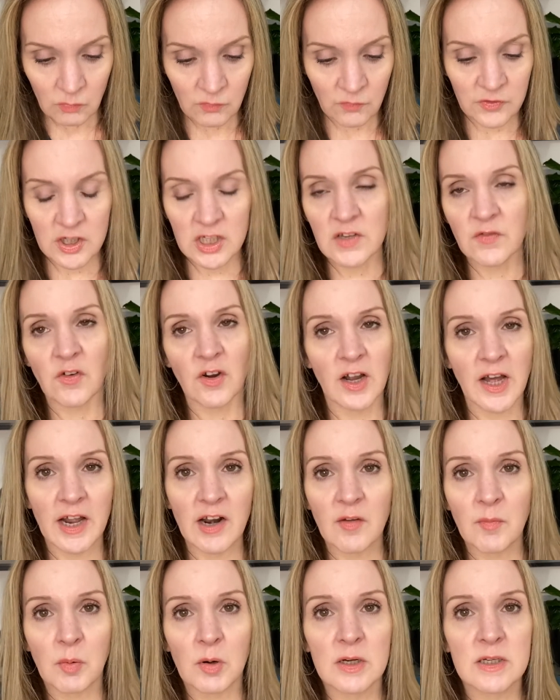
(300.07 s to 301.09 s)
just for kind
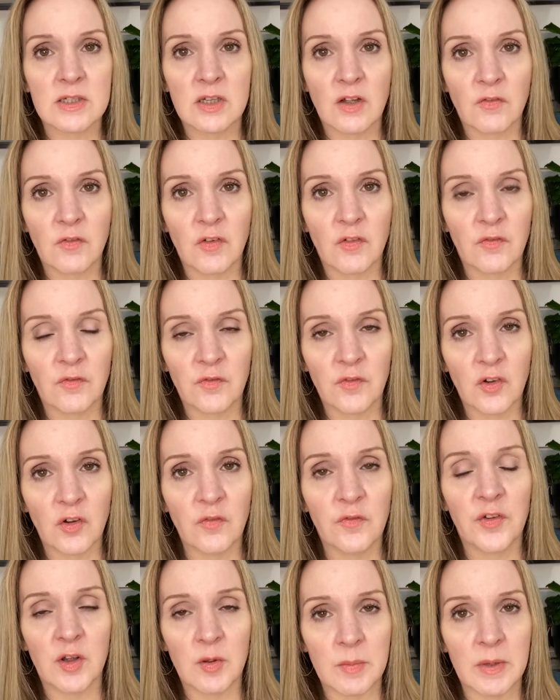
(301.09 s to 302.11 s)
of personal
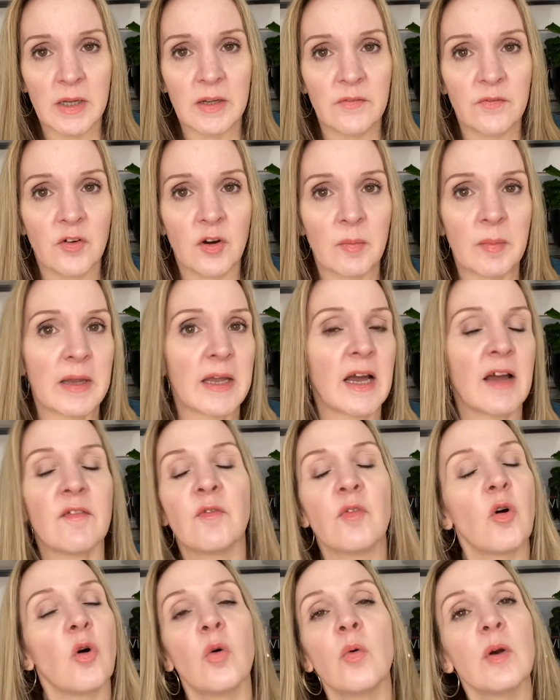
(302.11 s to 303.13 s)
fulfillment for me, I've
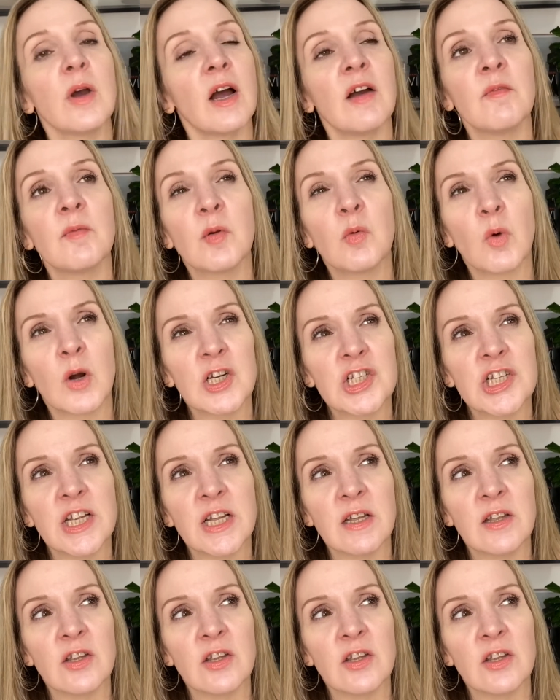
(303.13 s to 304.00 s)
been watching